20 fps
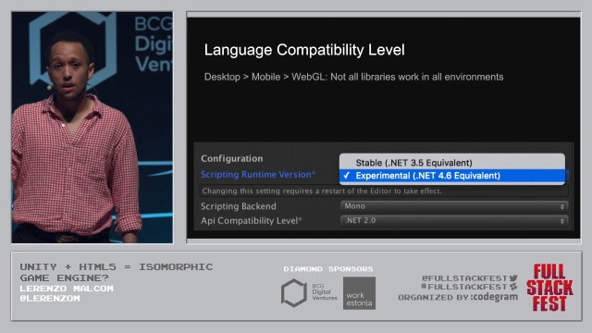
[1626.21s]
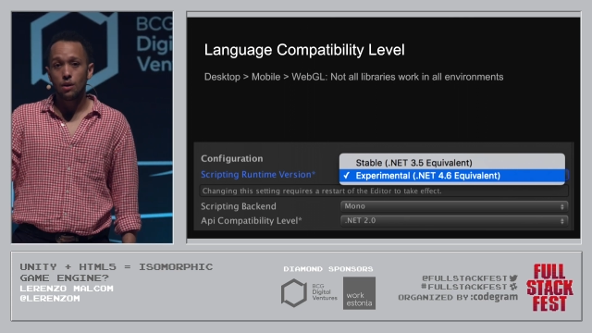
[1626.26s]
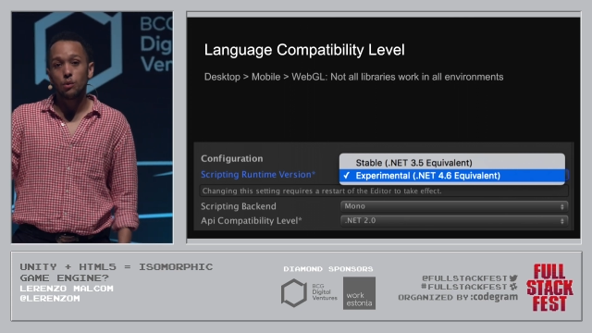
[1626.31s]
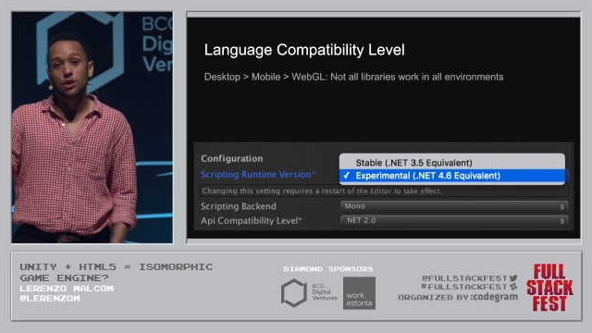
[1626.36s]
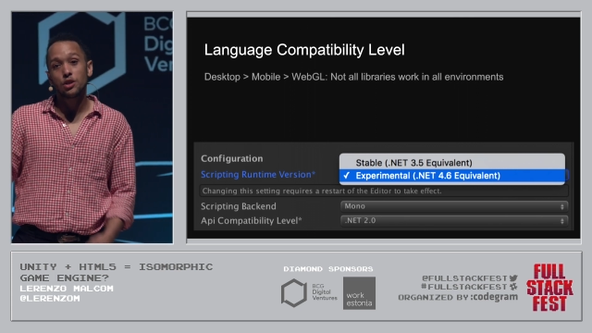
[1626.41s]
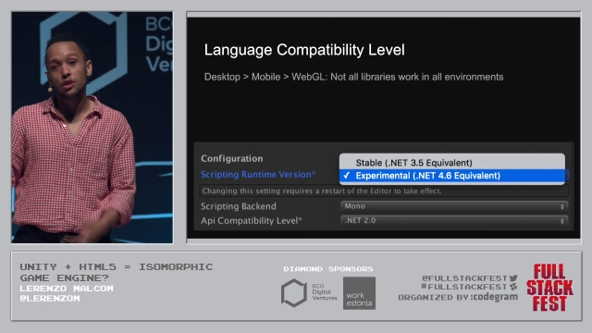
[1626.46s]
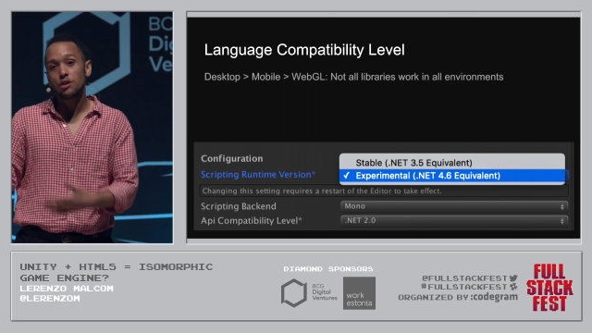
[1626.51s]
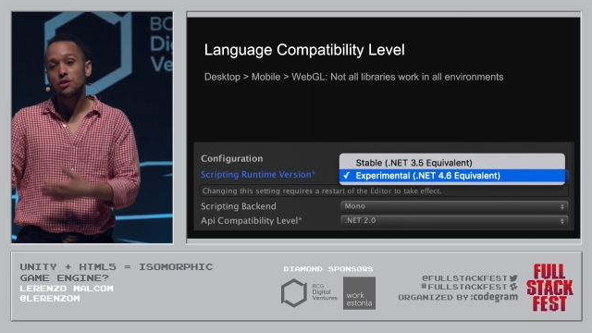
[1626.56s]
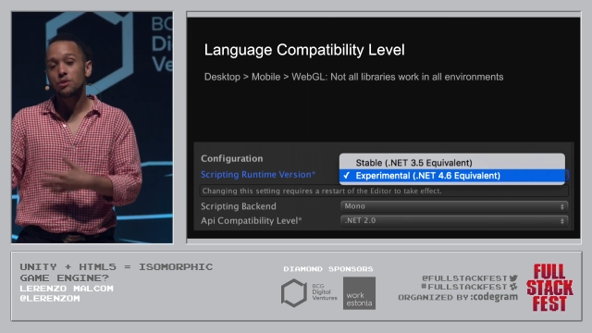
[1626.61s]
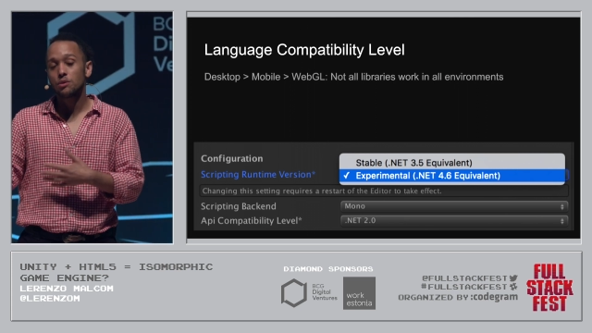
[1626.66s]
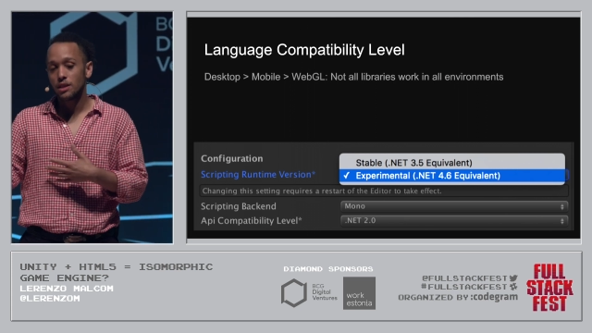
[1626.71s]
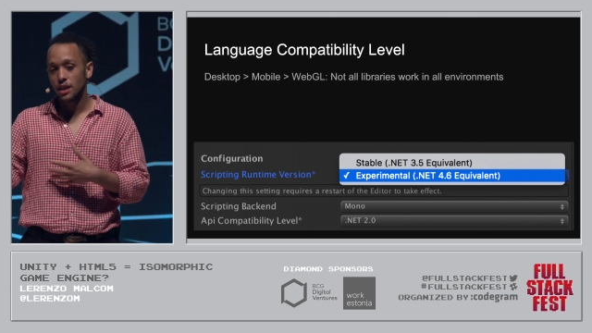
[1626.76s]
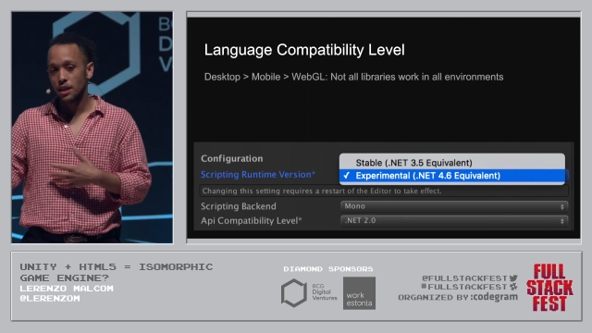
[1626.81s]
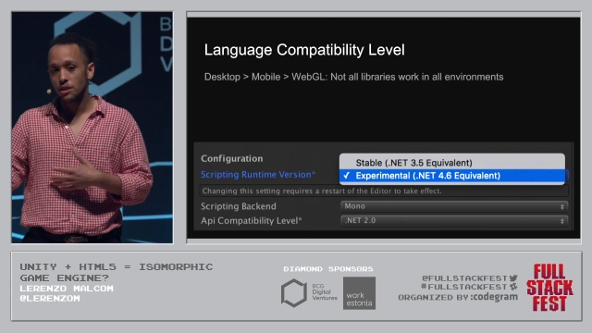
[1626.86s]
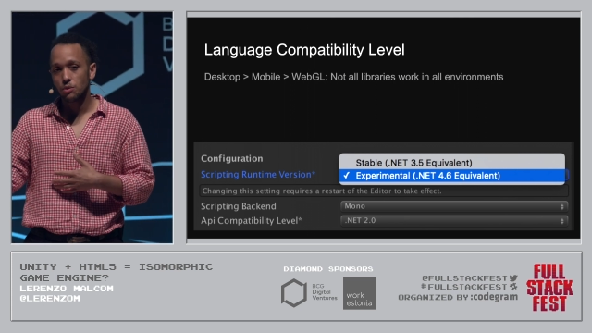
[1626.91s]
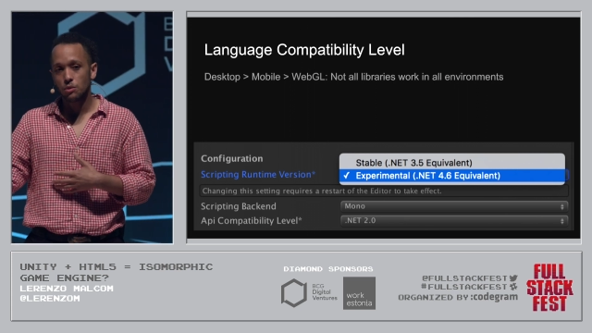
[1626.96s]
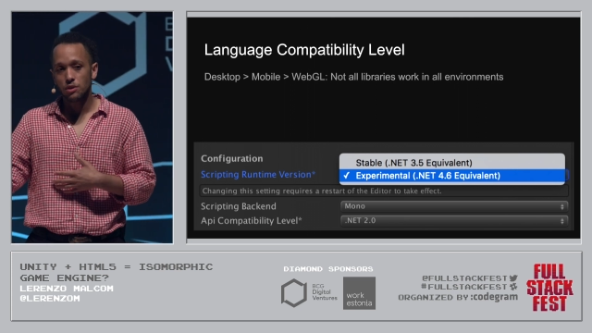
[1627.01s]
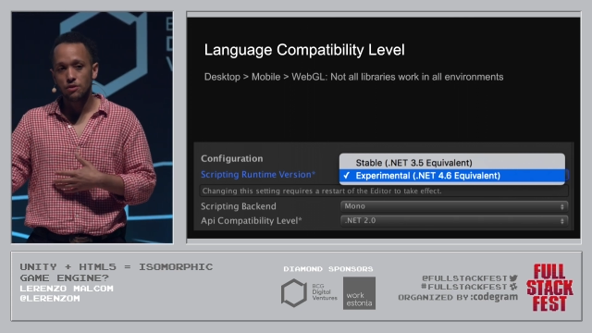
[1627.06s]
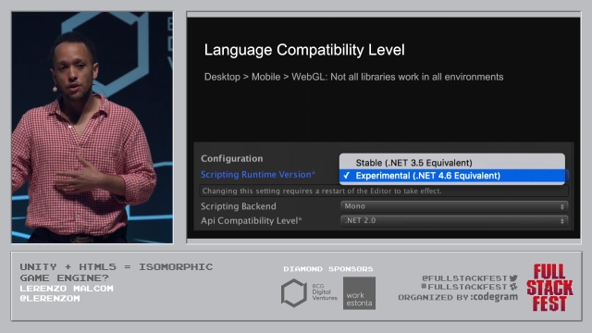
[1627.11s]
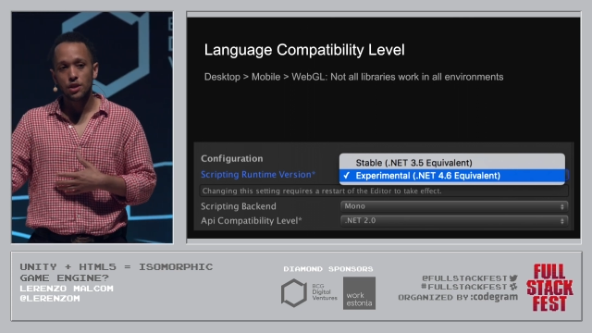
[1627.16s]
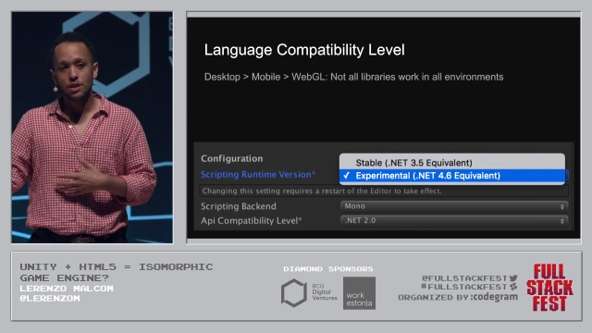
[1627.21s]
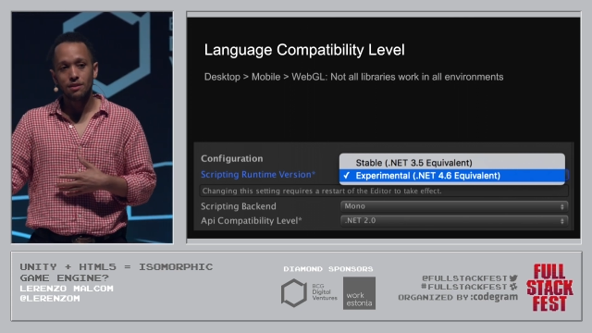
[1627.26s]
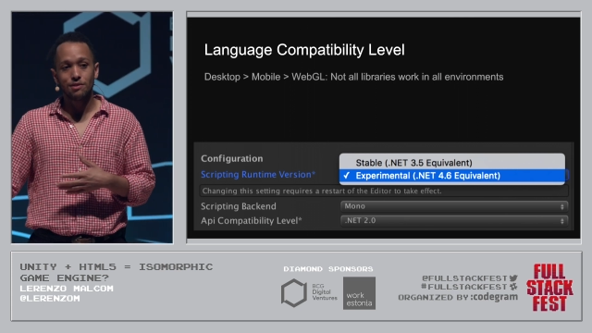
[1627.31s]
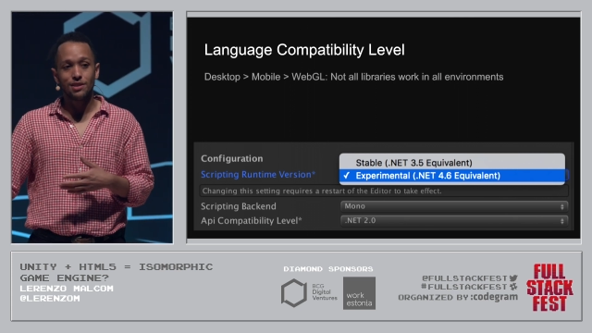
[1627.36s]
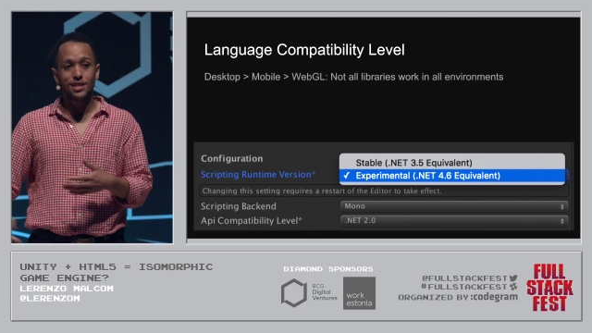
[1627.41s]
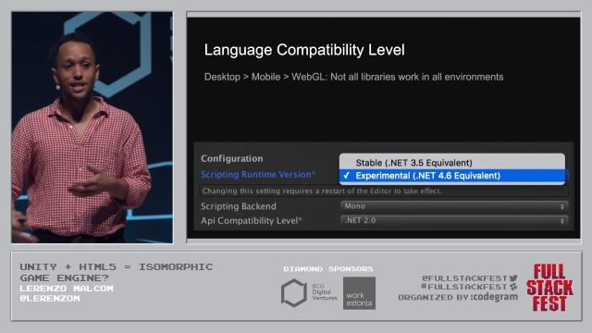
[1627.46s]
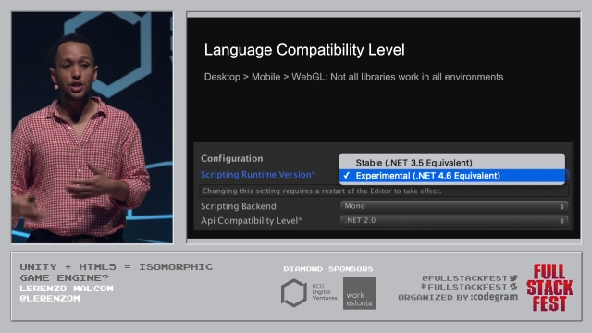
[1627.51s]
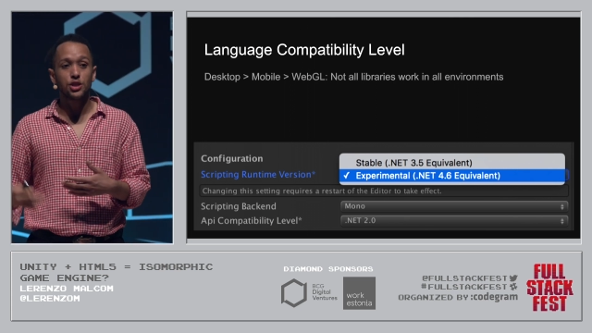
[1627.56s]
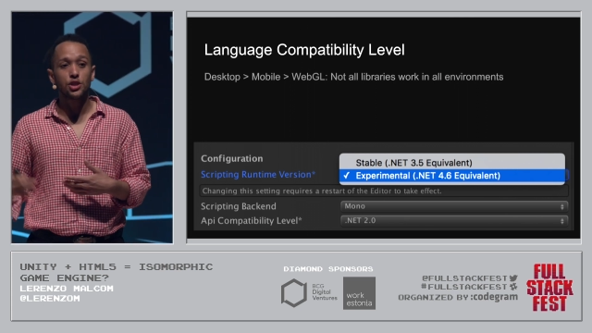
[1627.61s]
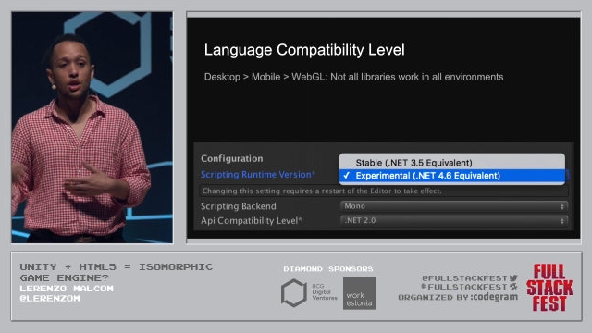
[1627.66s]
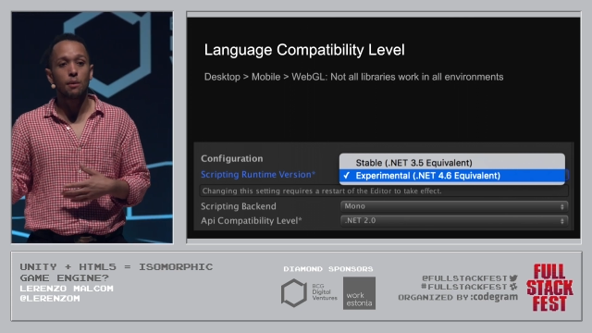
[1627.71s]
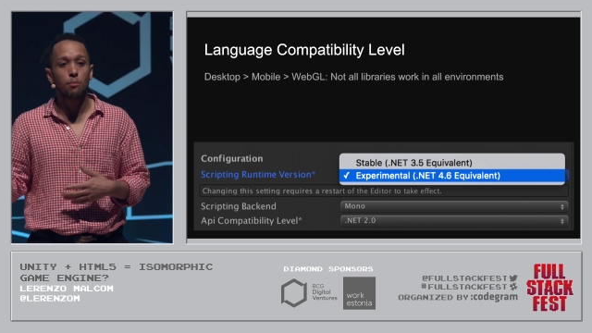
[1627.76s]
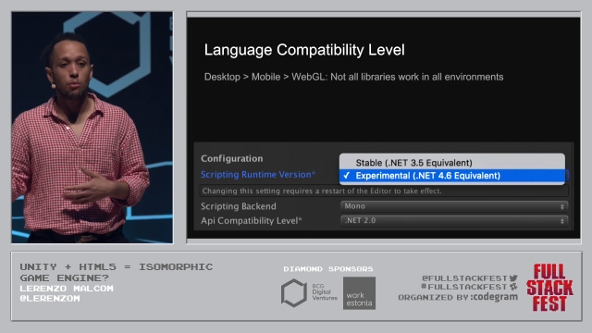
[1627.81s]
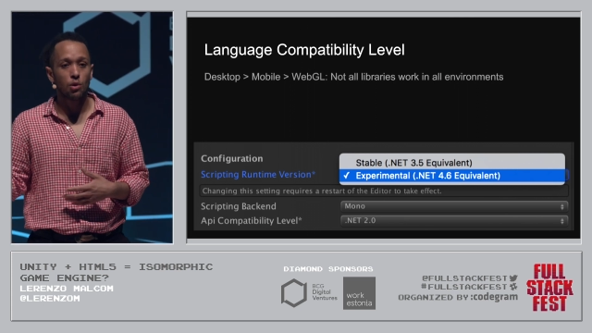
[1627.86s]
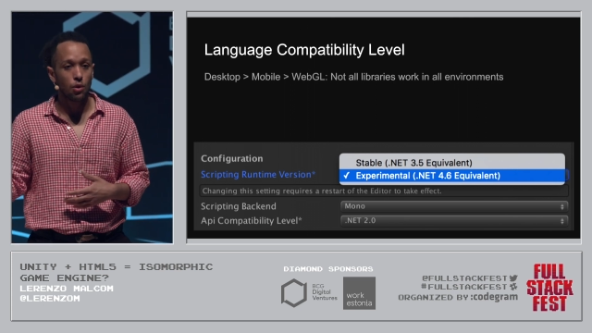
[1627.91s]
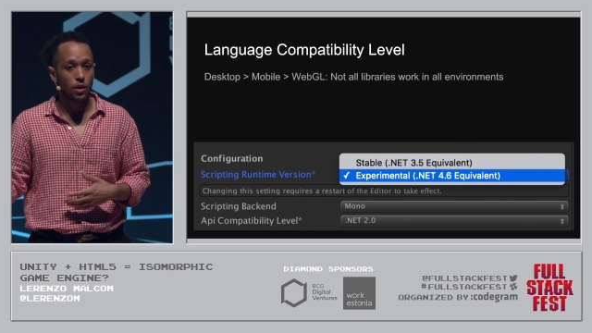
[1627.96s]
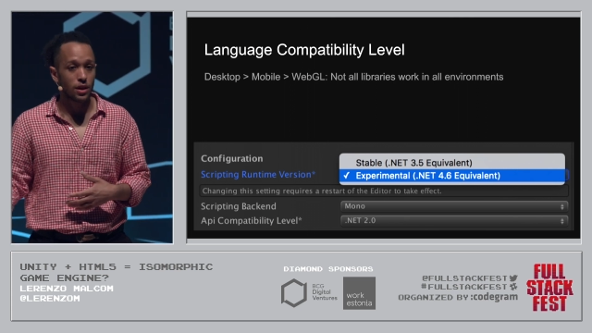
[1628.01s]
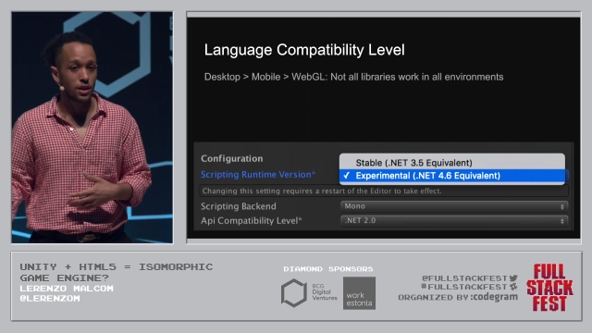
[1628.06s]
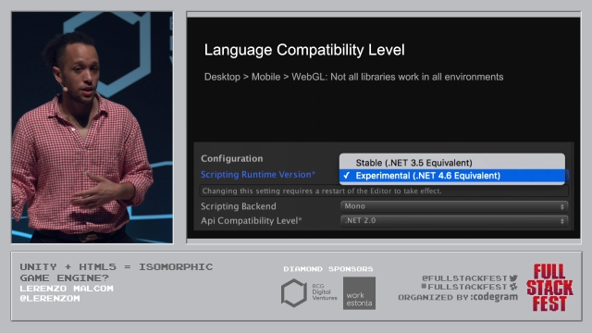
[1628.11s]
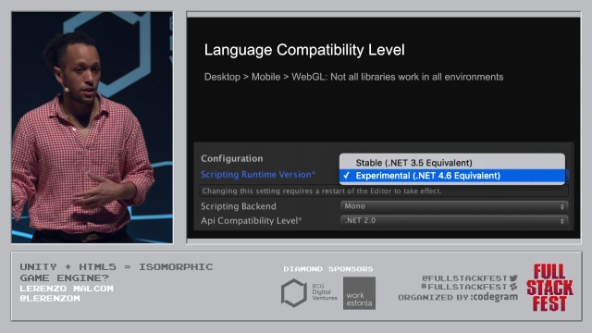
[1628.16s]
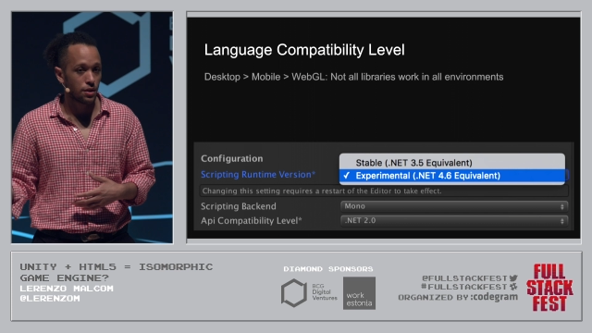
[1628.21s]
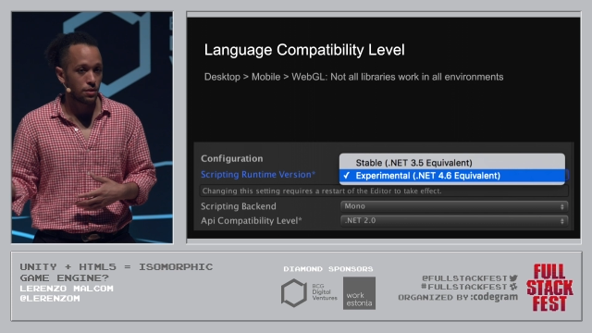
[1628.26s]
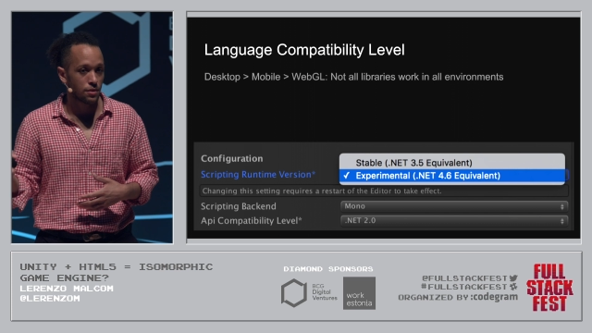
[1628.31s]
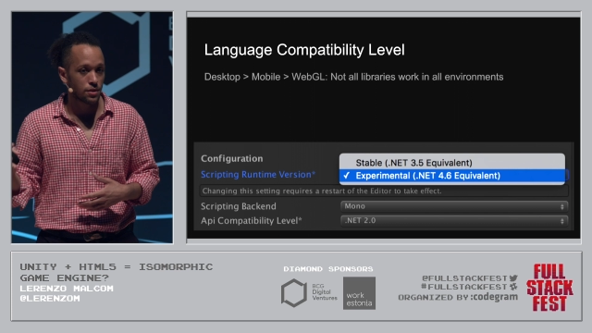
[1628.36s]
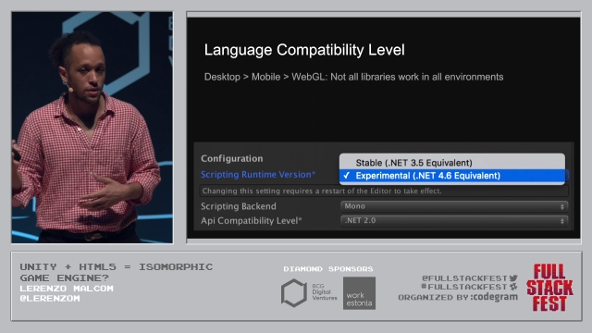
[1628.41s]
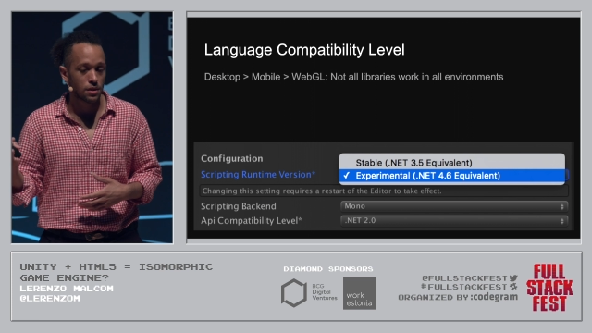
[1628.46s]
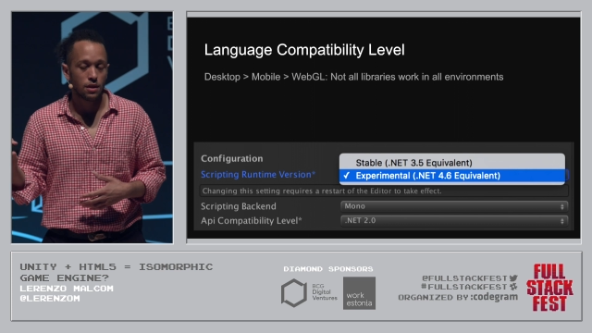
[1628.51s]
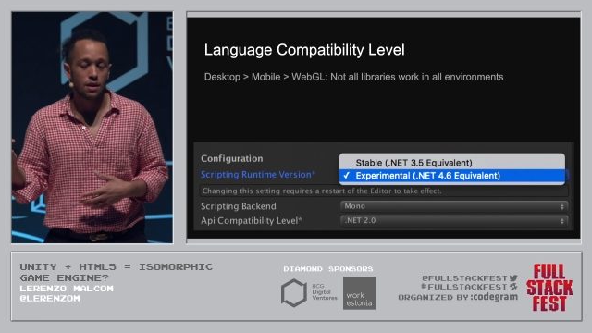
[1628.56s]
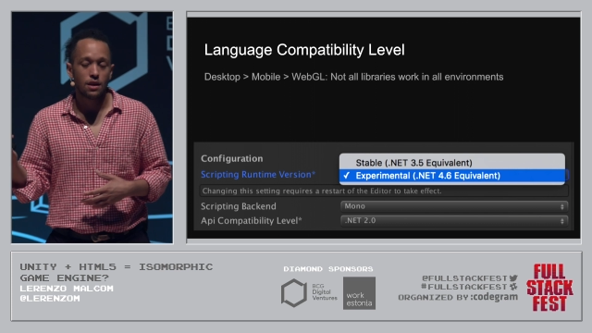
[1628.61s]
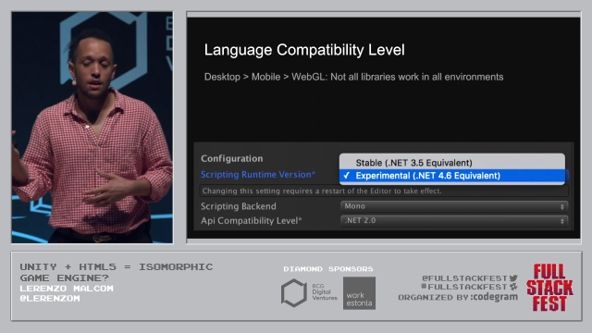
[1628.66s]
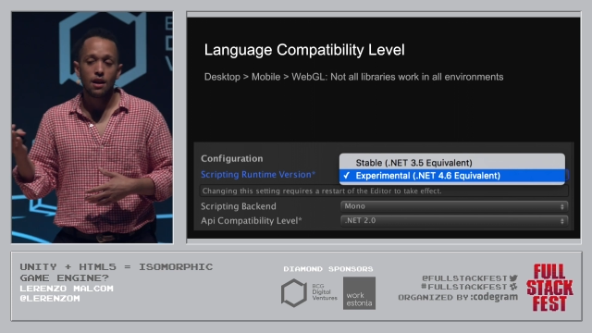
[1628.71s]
which also entails which version of C# we're going to use.